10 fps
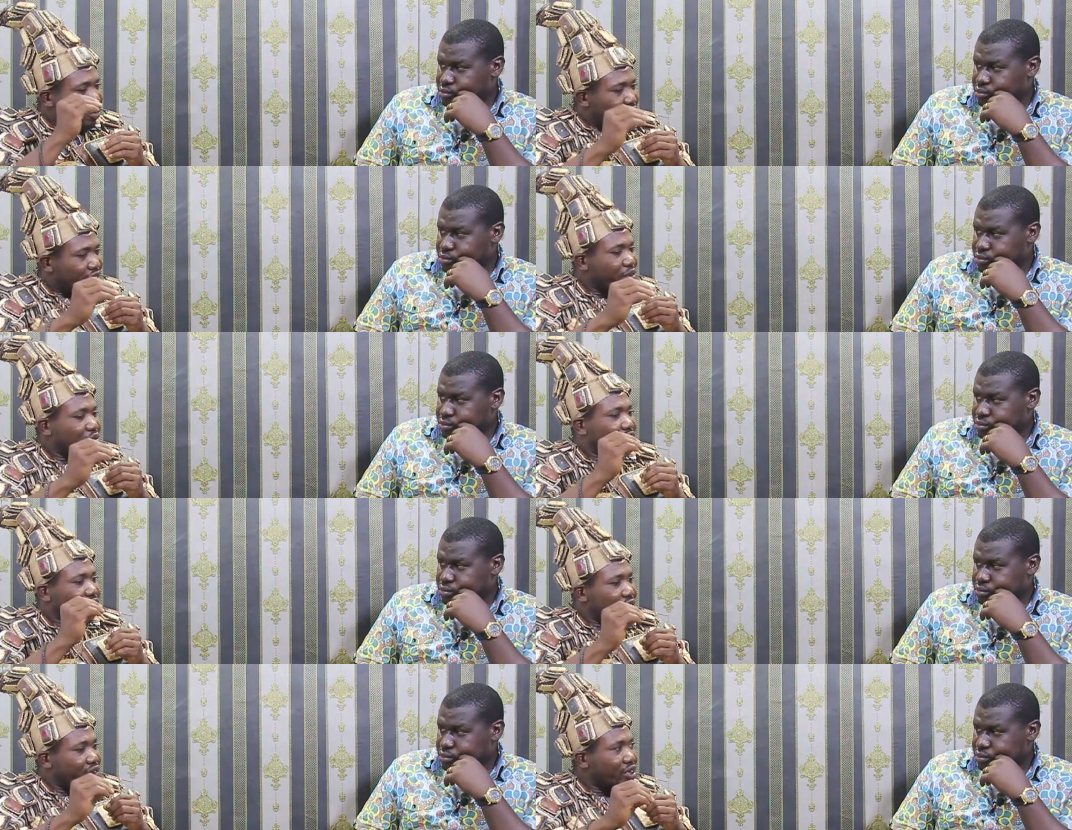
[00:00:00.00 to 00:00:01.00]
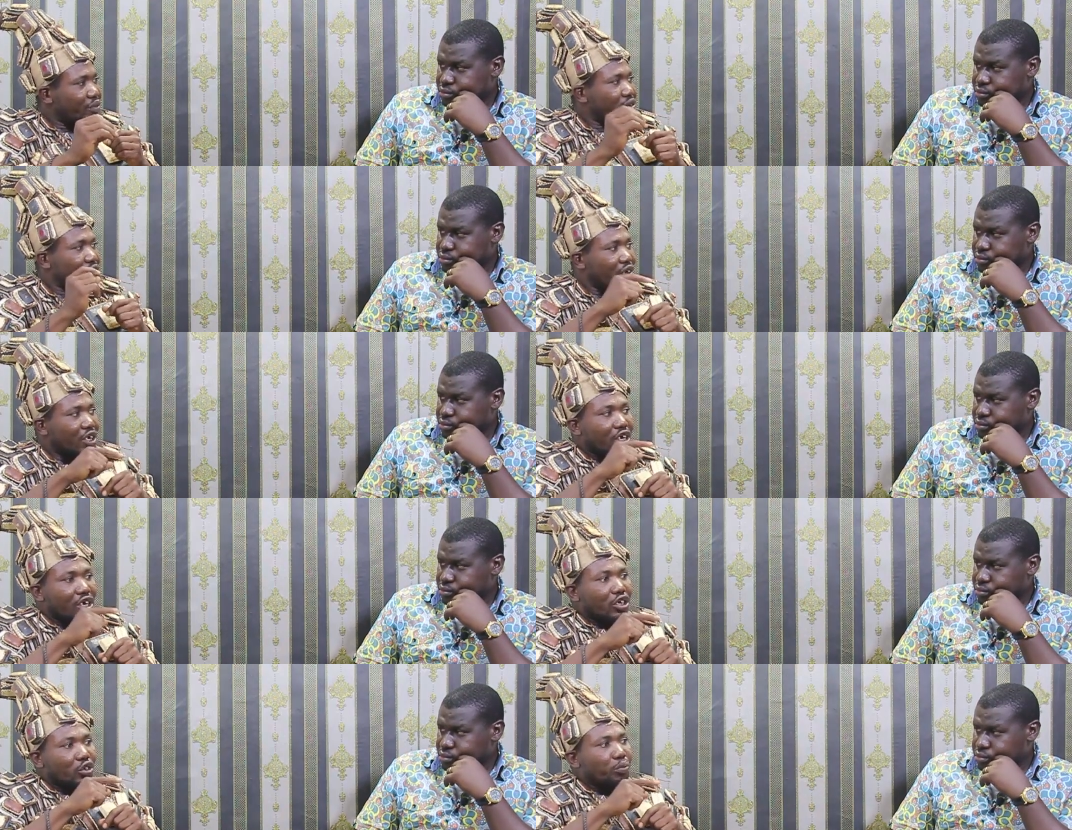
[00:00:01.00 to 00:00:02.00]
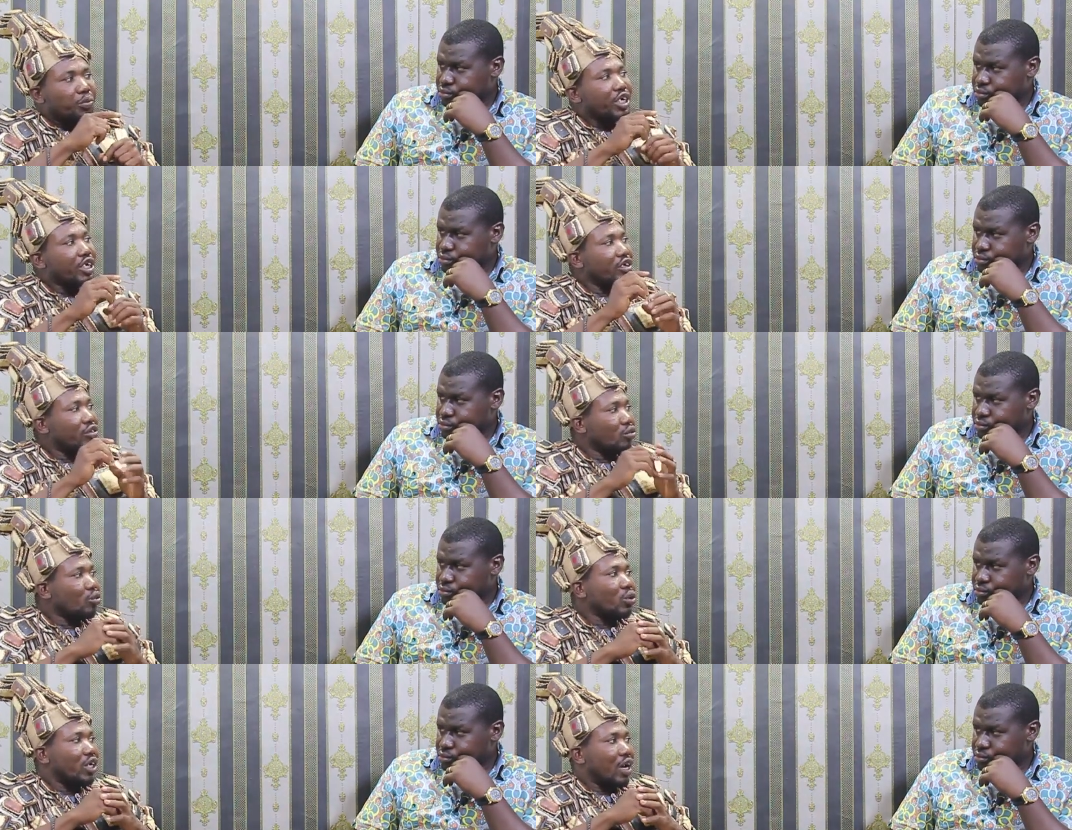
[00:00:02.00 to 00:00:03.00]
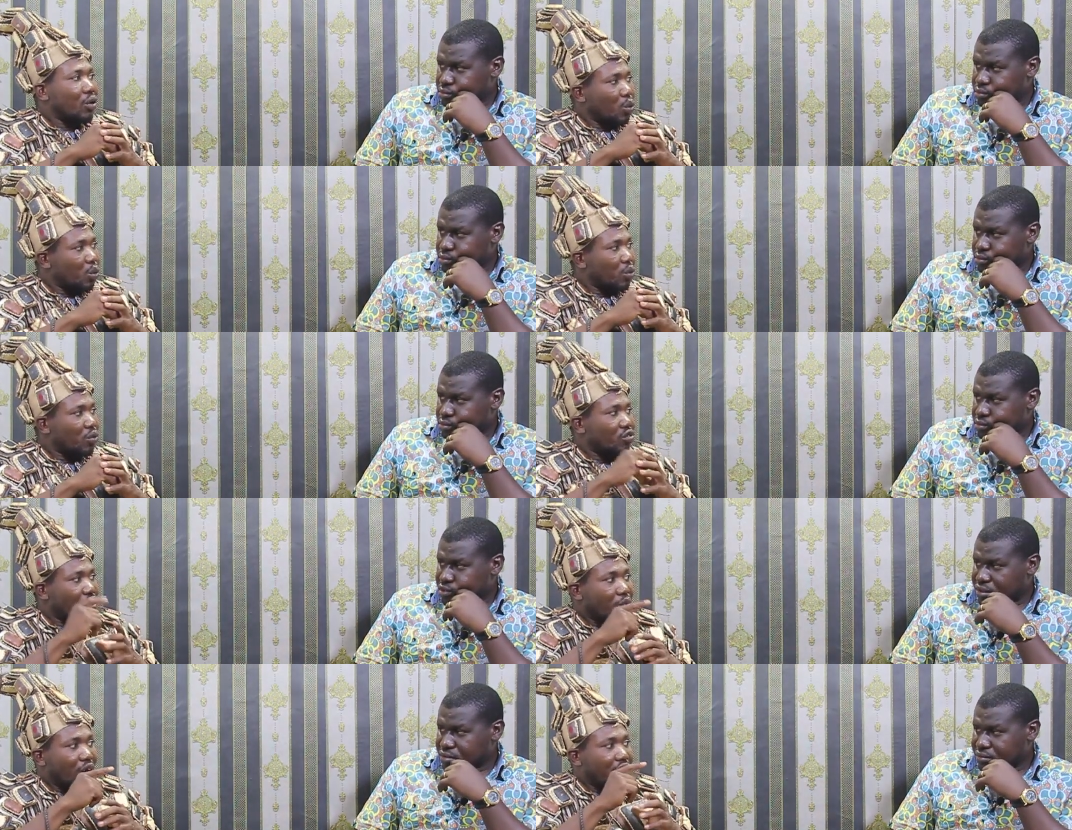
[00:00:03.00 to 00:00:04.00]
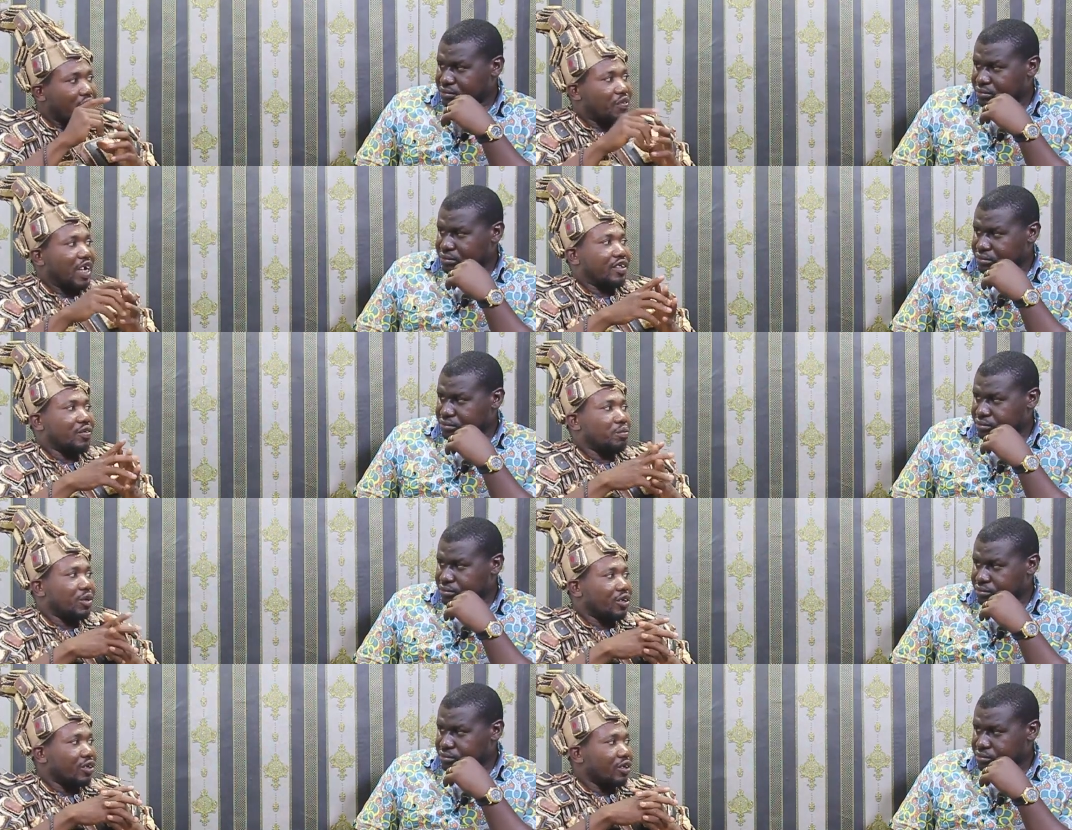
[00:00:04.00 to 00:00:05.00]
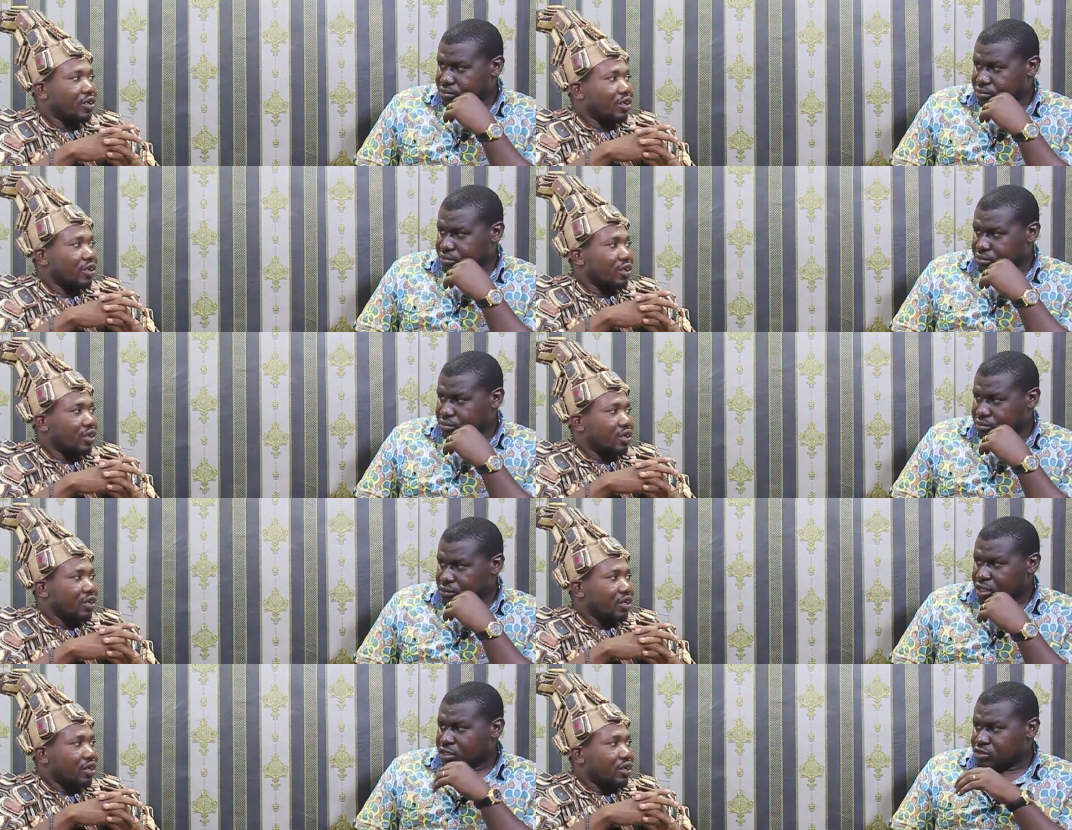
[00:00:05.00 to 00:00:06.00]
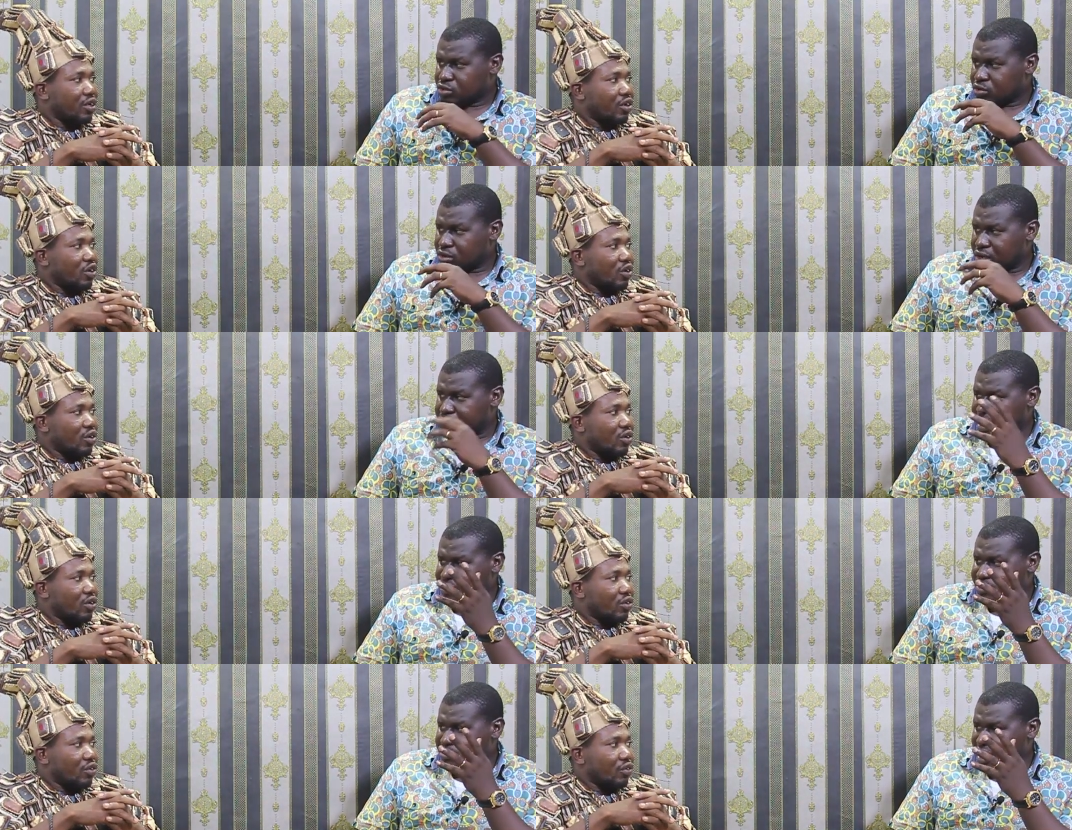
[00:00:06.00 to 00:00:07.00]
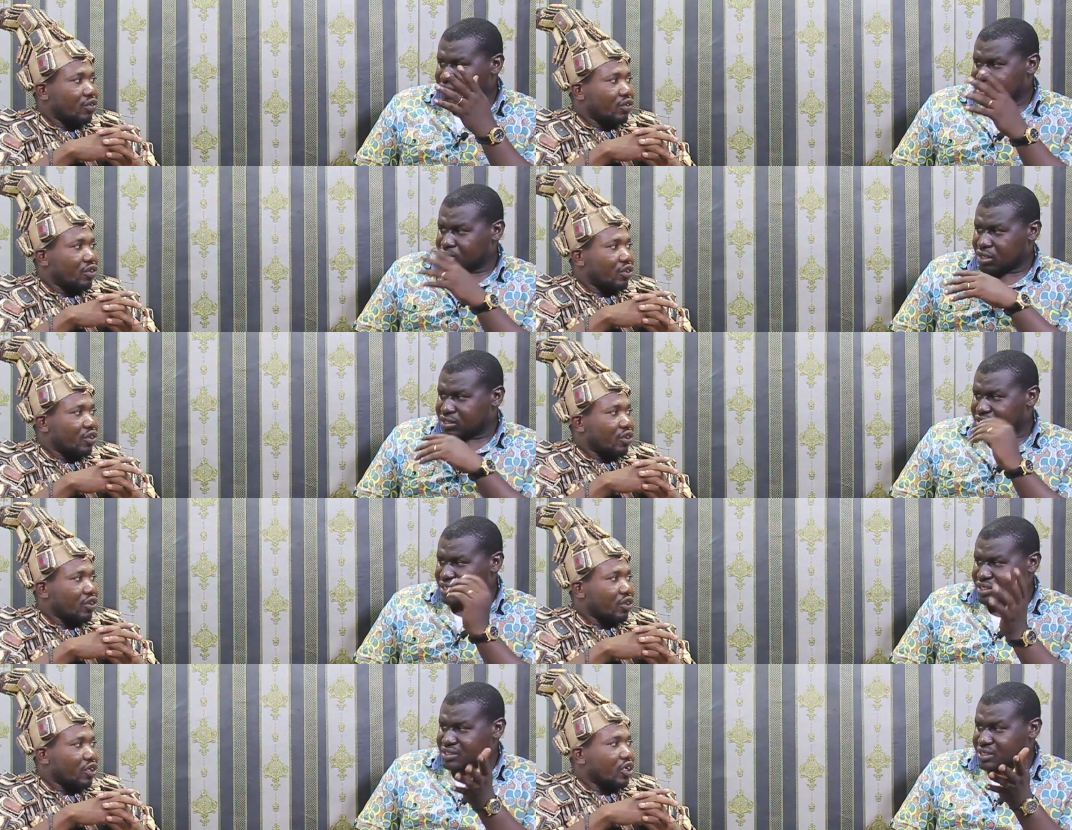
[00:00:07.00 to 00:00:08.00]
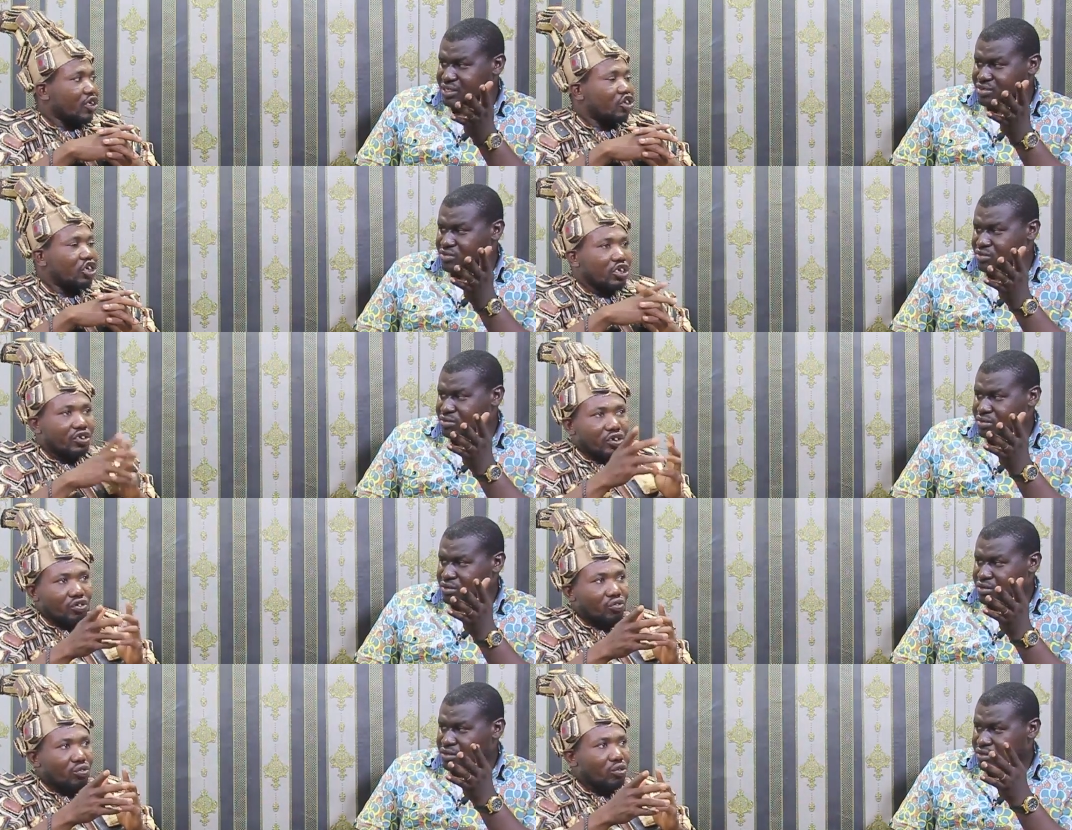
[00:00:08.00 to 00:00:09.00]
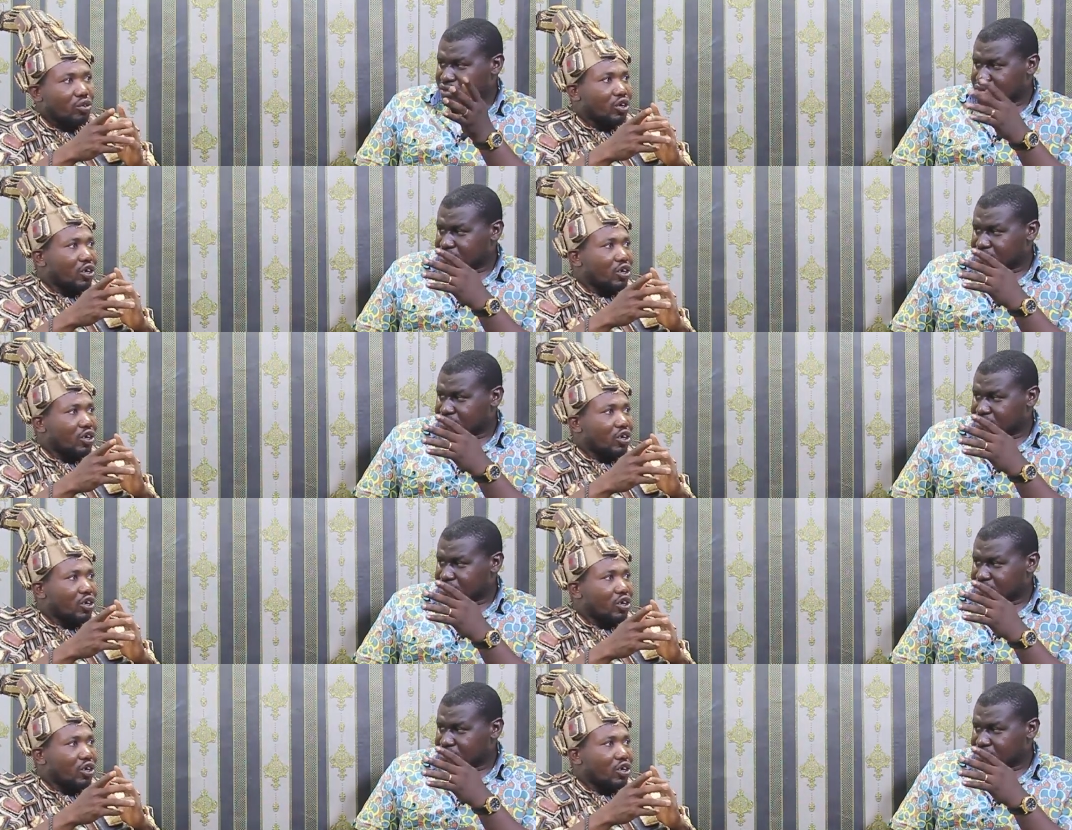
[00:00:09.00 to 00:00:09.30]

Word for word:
Speaker 1: the same dream, the same dream, you're beginning to know that, oh, someone is fighting me.
Speaker 2: So a bad dream, like someone is chasing
Speaker 1: you, chasing you,